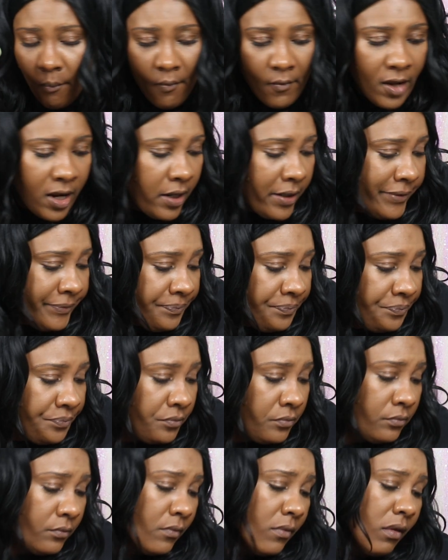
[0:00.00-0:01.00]
Oh my
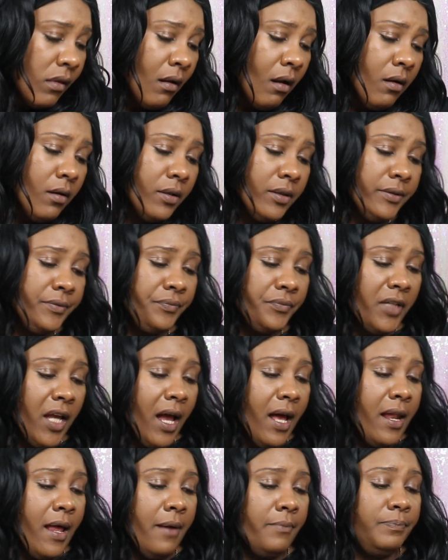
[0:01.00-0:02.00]
gosh, that's not what
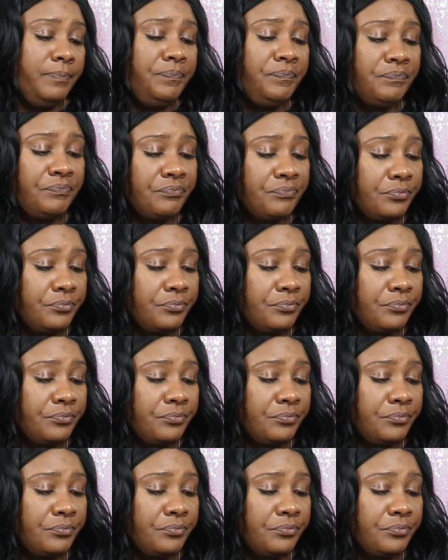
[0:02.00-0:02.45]
I'm